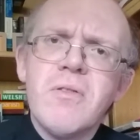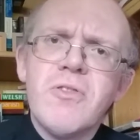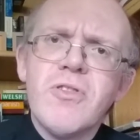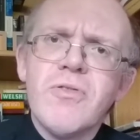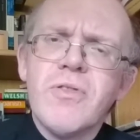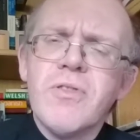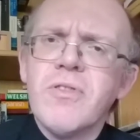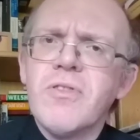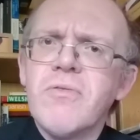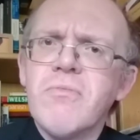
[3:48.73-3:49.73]

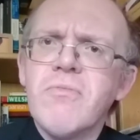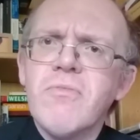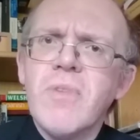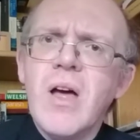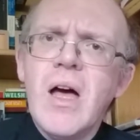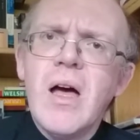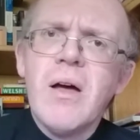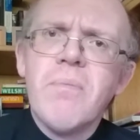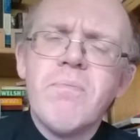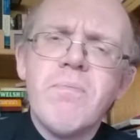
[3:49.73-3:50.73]
children's
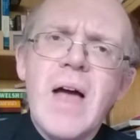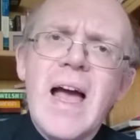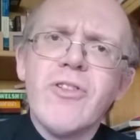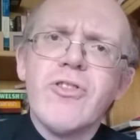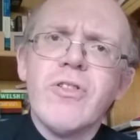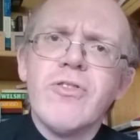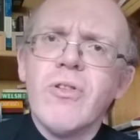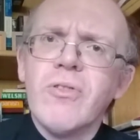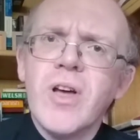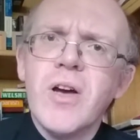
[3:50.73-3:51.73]
action
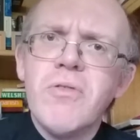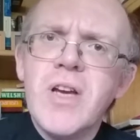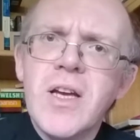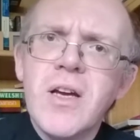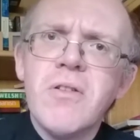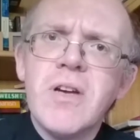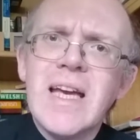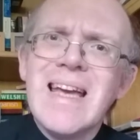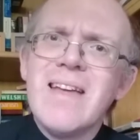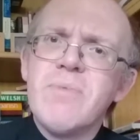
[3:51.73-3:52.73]
song, the Hokey
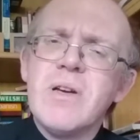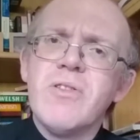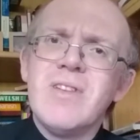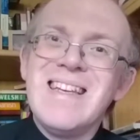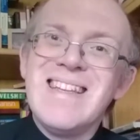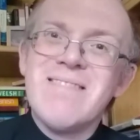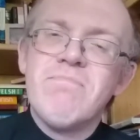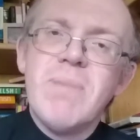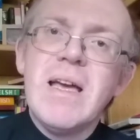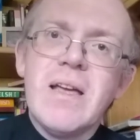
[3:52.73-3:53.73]
Cokey, is because it is
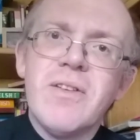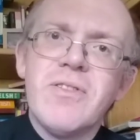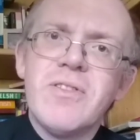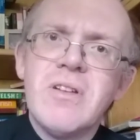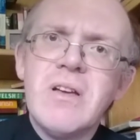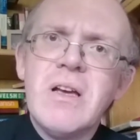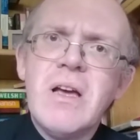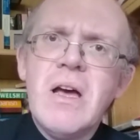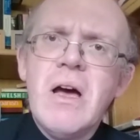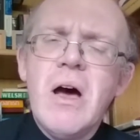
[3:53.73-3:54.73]
based
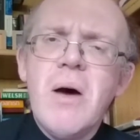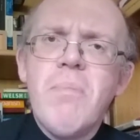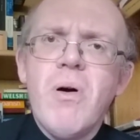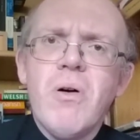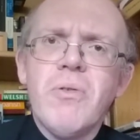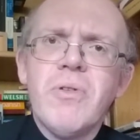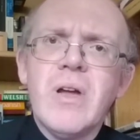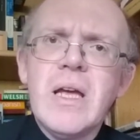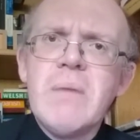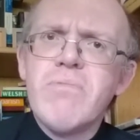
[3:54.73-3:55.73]
upon
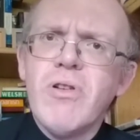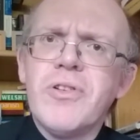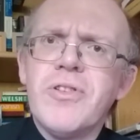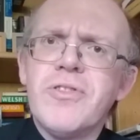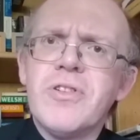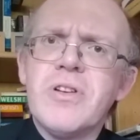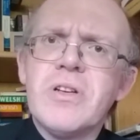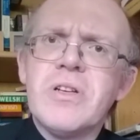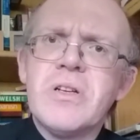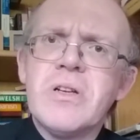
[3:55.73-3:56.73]
a
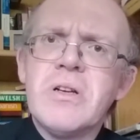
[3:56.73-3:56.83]
Protestant